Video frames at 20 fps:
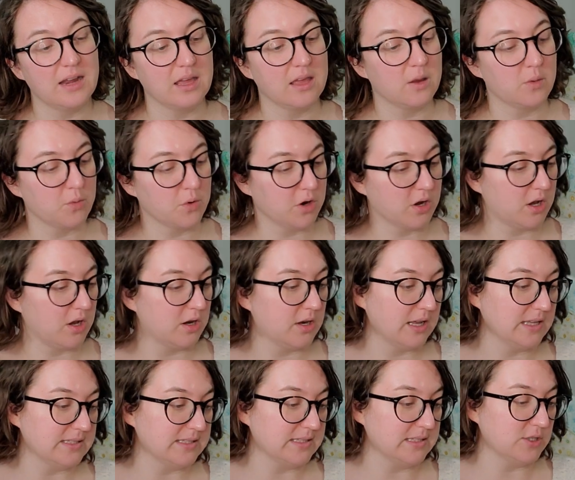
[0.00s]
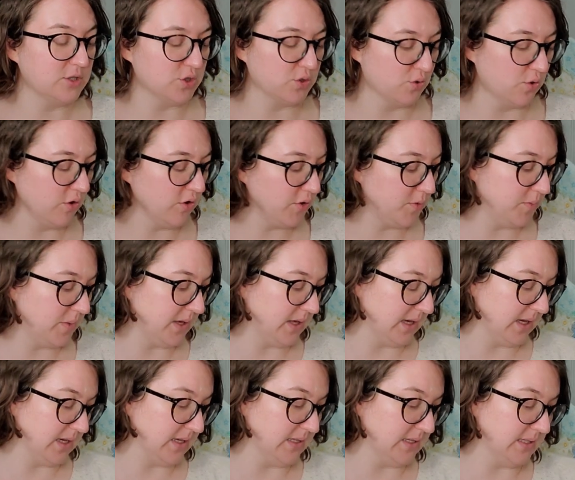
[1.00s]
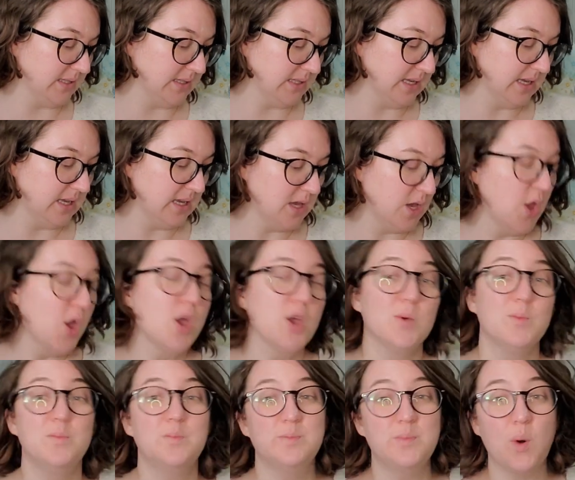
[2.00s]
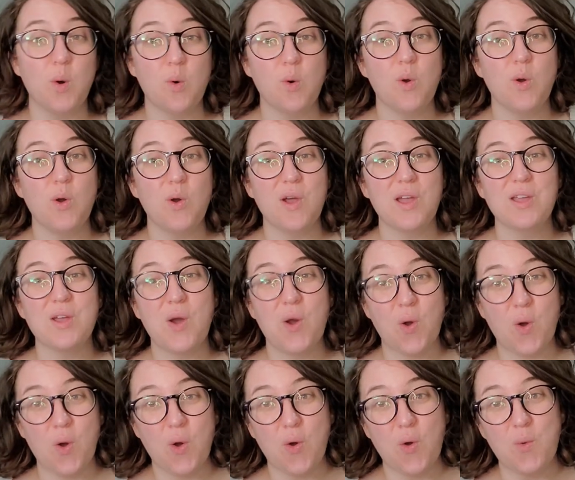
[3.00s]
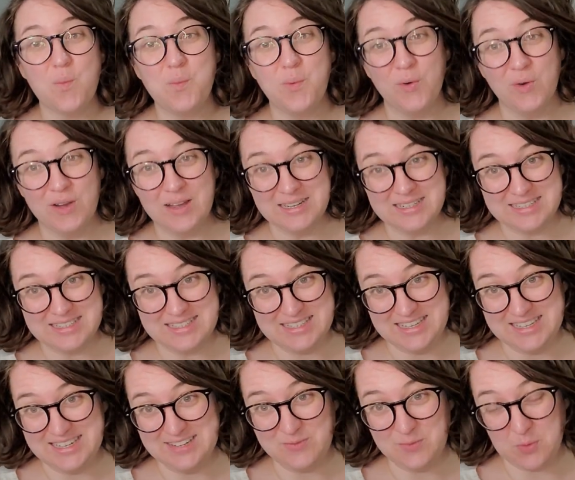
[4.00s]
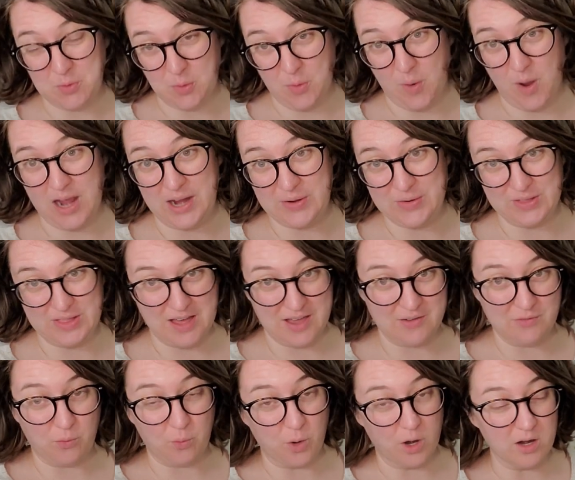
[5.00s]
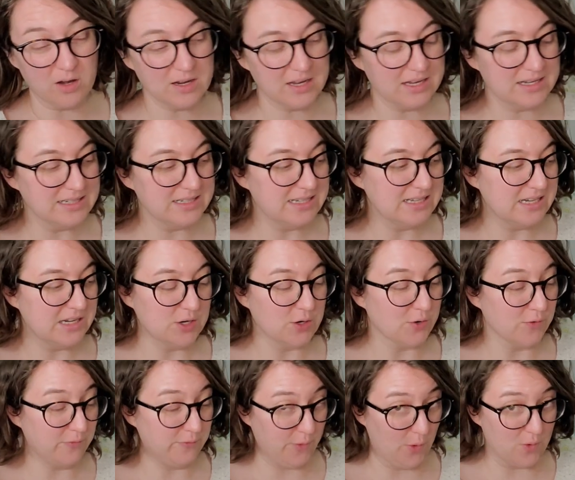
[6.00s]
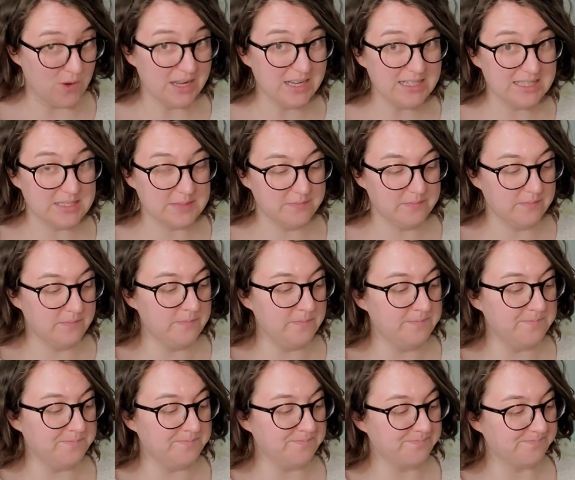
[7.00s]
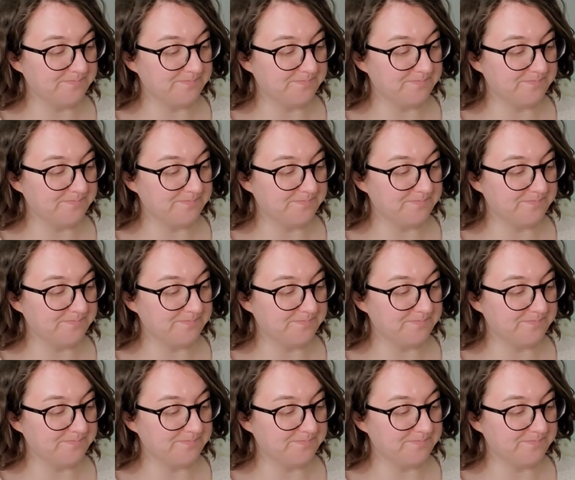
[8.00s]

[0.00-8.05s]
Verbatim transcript: I can work on at Stitch North because boy, oh boy, does he require a lot of work or focus. Because